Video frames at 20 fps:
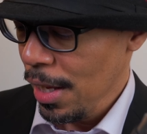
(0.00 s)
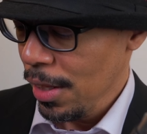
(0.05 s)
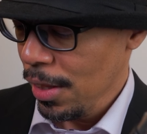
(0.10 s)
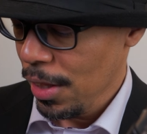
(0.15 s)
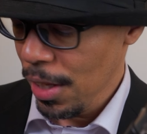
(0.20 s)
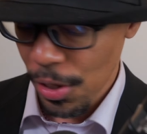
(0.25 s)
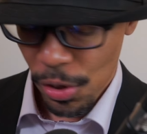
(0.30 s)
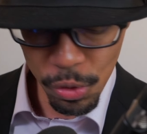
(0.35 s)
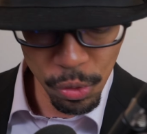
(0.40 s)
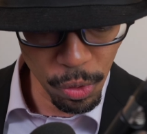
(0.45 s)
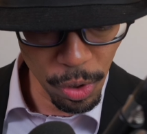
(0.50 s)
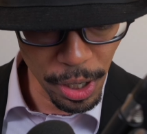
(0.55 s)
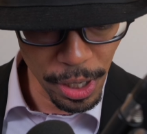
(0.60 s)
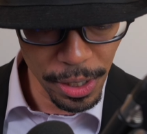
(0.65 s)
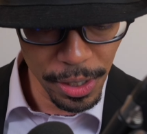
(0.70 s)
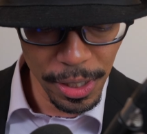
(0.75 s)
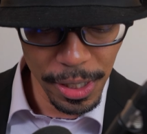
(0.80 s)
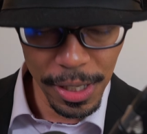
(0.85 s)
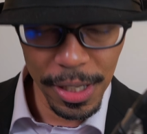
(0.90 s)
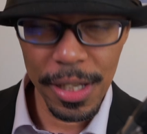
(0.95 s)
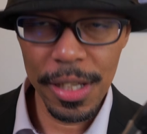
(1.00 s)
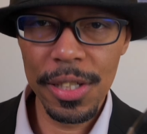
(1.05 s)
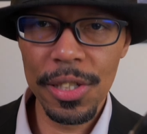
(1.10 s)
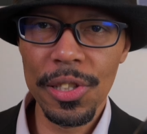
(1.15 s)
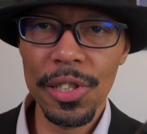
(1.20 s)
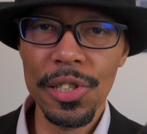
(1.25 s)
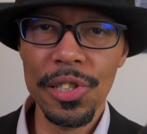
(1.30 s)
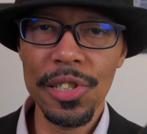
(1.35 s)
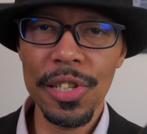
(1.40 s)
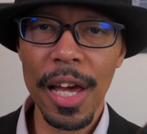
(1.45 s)
This one is
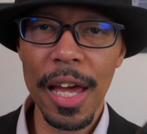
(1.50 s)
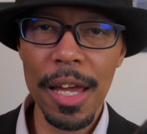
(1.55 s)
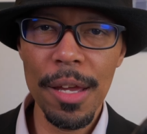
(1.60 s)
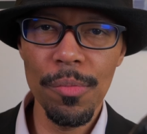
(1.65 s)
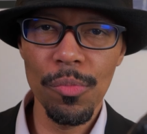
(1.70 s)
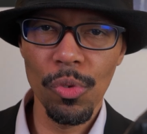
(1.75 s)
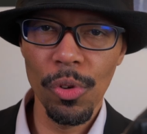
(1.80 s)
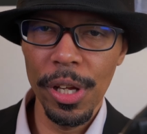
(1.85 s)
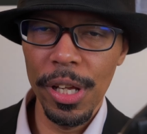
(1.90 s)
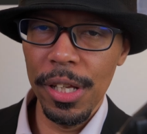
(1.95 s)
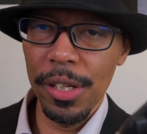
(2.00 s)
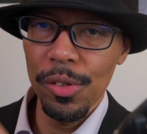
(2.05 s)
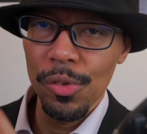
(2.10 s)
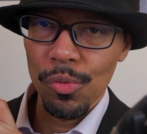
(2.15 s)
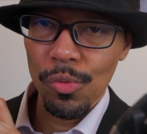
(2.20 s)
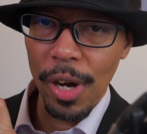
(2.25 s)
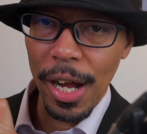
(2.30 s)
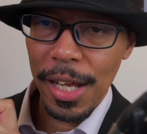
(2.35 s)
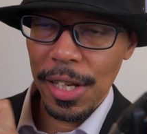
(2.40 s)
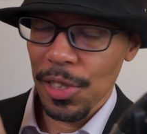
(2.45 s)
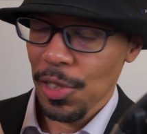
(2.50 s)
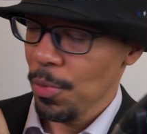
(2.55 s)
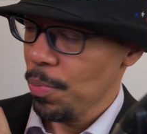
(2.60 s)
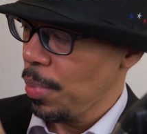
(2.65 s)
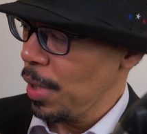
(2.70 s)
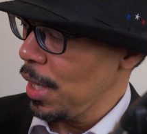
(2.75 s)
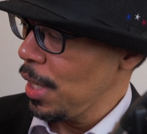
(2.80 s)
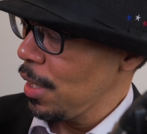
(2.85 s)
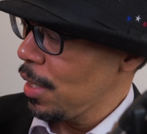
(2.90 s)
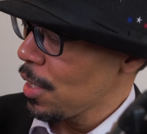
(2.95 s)
the same read and write
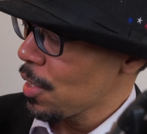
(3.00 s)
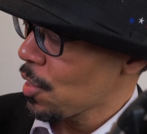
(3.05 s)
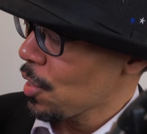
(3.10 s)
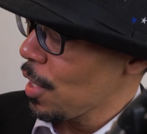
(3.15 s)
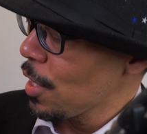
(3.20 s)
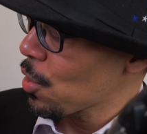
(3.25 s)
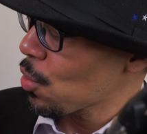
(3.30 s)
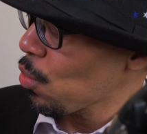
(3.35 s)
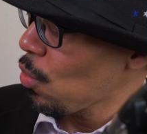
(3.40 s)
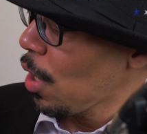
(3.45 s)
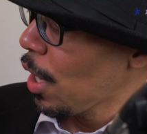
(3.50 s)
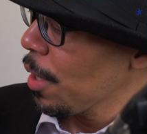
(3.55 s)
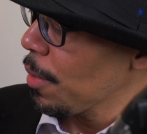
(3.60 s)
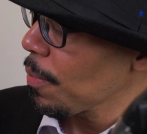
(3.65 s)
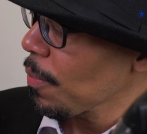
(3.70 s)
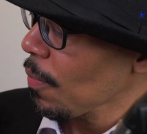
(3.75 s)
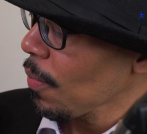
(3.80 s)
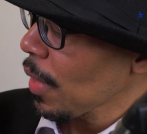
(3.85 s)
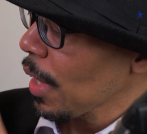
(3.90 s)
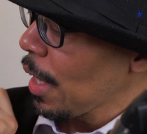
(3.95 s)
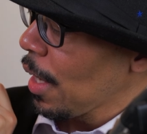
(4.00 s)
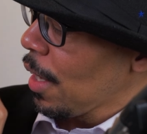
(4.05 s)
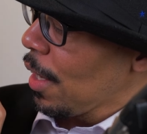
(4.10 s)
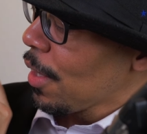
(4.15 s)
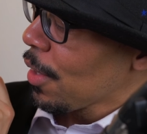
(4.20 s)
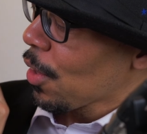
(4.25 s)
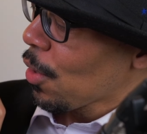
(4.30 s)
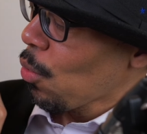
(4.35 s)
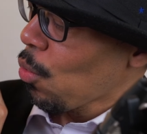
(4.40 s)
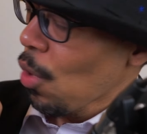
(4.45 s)
speed as this one.
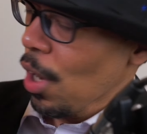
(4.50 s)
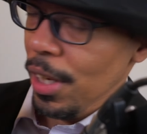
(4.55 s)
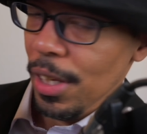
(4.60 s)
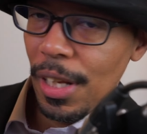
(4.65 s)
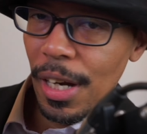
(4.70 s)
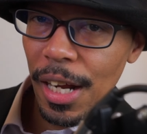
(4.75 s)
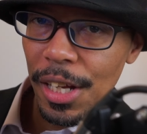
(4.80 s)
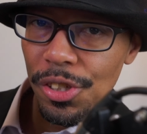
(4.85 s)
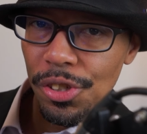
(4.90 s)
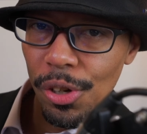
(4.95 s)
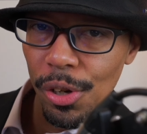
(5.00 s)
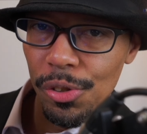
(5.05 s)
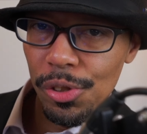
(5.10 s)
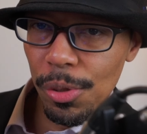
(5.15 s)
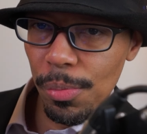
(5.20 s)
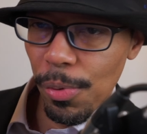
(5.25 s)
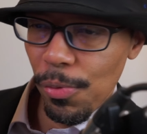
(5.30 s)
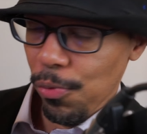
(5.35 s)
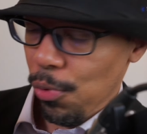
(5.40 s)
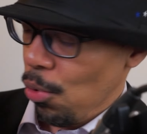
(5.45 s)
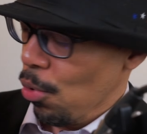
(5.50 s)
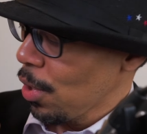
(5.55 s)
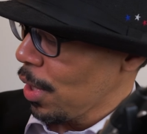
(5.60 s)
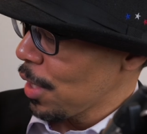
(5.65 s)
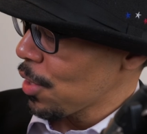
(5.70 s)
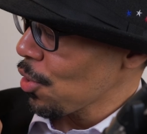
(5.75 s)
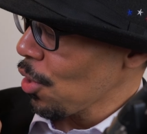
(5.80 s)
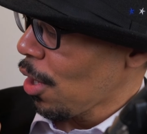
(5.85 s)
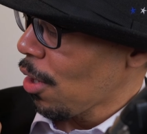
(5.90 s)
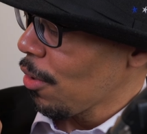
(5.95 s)
The one that I showed you before
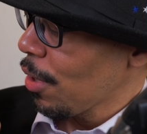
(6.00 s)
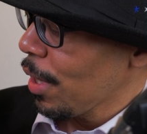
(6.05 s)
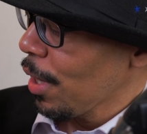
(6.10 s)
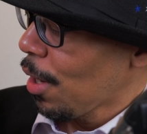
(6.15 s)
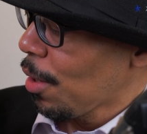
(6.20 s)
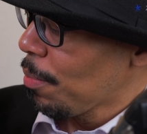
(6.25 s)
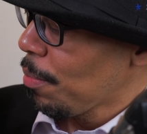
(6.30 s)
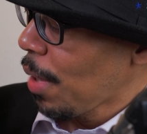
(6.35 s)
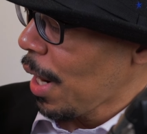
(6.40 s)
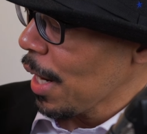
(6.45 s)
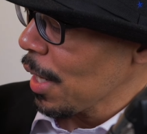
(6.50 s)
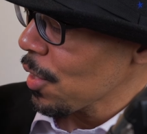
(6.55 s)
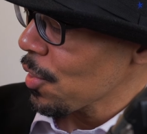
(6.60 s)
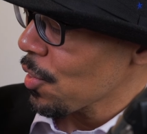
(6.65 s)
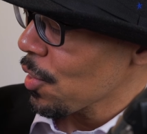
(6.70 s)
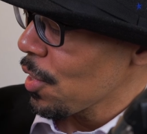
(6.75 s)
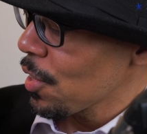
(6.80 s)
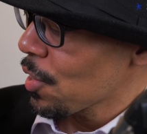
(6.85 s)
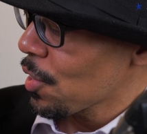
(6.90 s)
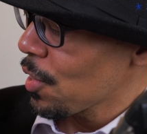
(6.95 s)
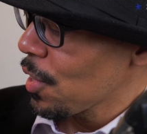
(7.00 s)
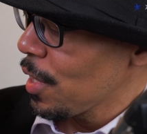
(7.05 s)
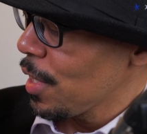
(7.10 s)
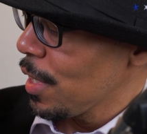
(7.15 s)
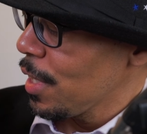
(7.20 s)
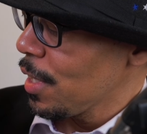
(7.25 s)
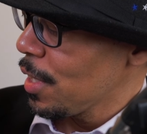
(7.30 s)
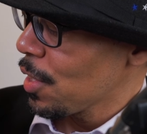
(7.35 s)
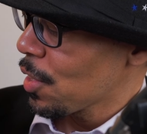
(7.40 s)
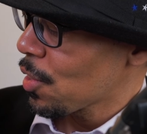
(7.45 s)
that's already unboxed, this
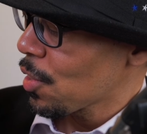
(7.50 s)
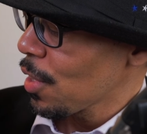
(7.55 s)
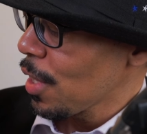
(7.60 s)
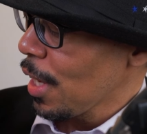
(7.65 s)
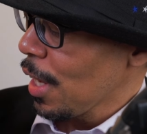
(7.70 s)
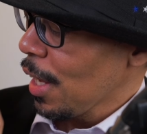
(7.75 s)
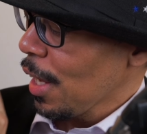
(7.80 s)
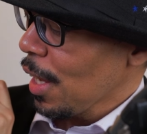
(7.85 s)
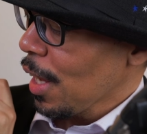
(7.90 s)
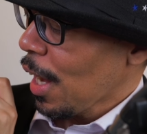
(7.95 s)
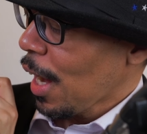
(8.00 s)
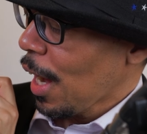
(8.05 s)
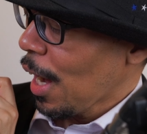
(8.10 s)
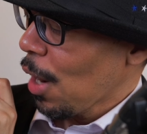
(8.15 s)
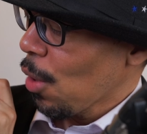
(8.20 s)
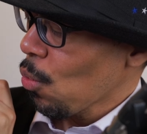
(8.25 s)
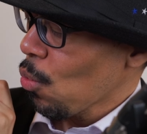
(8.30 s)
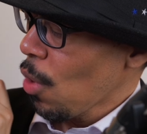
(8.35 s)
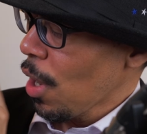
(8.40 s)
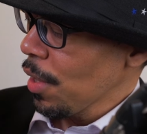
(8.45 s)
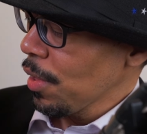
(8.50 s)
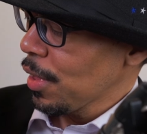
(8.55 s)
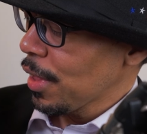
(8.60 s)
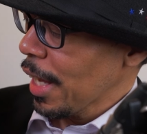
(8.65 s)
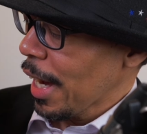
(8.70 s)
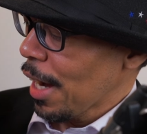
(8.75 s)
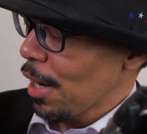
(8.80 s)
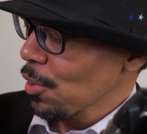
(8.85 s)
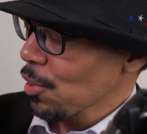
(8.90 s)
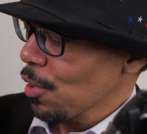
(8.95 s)
is
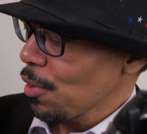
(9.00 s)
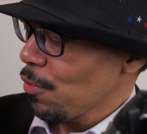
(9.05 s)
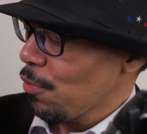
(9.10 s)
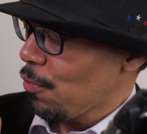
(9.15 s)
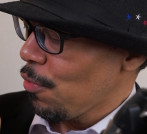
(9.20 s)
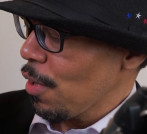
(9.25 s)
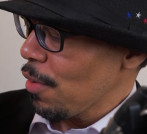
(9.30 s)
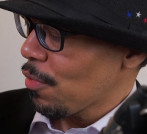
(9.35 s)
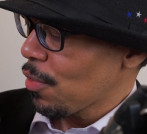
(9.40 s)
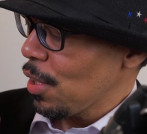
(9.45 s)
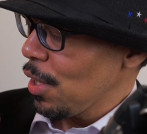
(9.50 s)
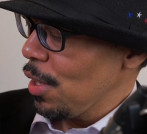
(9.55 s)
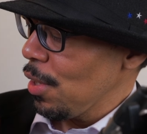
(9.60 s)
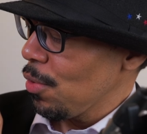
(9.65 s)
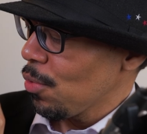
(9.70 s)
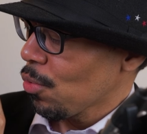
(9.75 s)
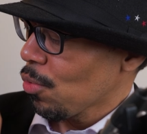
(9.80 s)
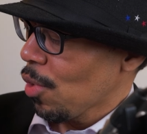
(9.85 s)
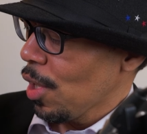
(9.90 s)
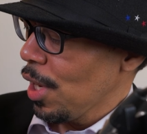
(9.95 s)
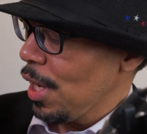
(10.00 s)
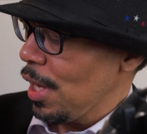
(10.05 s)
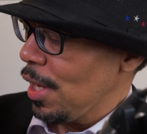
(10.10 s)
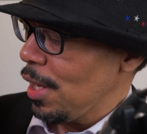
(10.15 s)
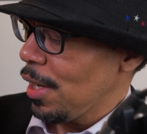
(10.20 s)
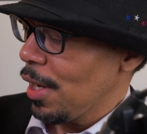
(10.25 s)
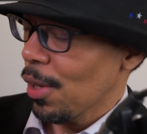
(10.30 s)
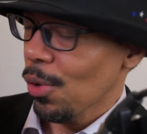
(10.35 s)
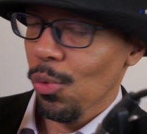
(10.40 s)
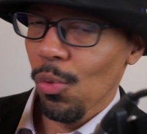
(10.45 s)
1050
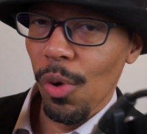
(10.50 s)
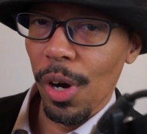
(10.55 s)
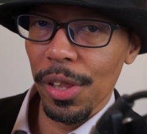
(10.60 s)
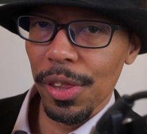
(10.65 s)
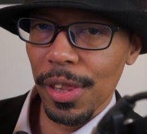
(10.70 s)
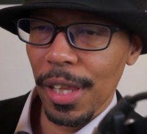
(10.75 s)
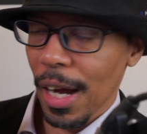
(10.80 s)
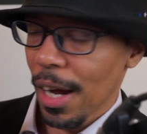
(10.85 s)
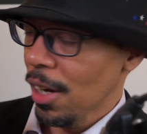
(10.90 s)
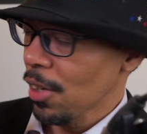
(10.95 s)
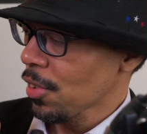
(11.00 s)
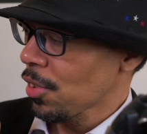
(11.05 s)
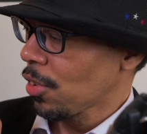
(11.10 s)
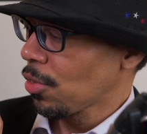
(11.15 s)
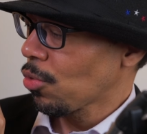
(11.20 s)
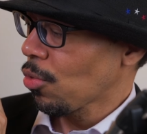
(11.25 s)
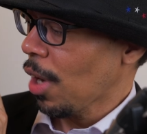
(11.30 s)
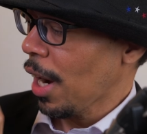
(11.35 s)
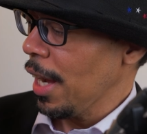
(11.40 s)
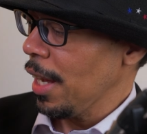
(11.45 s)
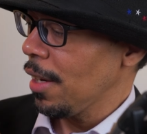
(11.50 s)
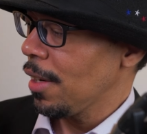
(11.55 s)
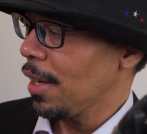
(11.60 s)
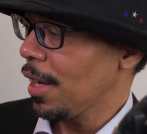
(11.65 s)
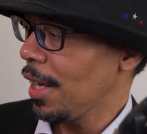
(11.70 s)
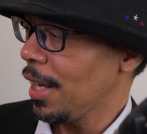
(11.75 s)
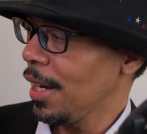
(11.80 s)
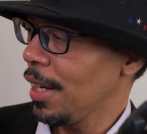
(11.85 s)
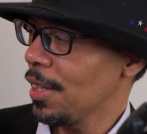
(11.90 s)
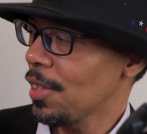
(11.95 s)
read and 1000 write,
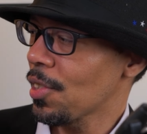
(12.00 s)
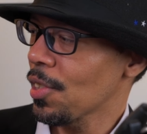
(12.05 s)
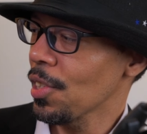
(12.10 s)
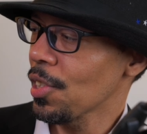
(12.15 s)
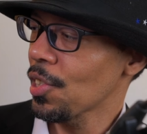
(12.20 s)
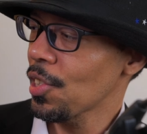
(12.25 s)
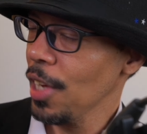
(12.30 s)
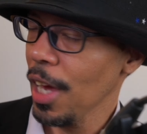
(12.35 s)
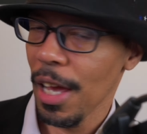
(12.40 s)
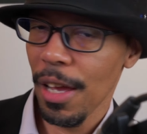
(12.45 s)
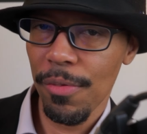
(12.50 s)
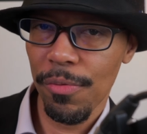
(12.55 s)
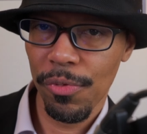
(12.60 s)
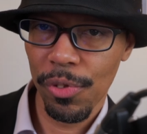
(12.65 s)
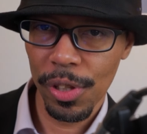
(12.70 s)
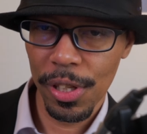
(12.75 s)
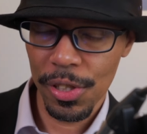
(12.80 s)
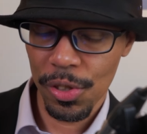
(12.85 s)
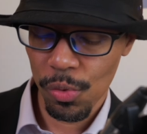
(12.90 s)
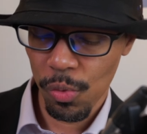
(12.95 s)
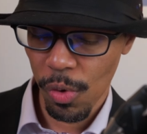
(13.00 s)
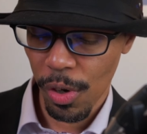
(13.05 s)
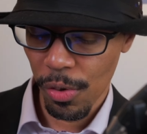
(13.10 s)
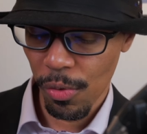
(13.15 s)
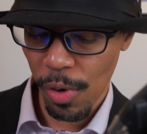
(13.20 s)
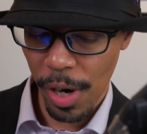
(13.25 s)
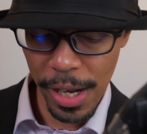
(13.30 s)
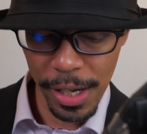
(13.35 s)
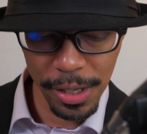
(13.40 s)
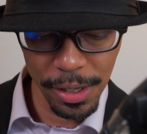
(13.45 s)
and it's the same for this
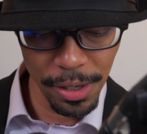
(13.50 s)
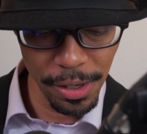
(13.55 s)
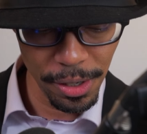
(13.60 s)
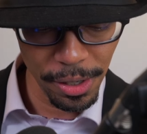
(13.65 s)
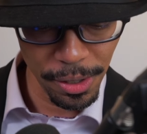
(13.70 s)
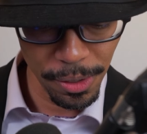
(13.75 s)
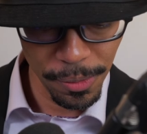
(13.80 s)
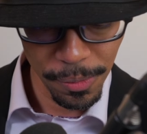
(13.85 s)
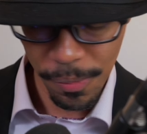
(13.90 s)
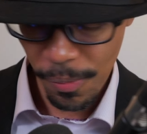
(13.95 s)
one right here.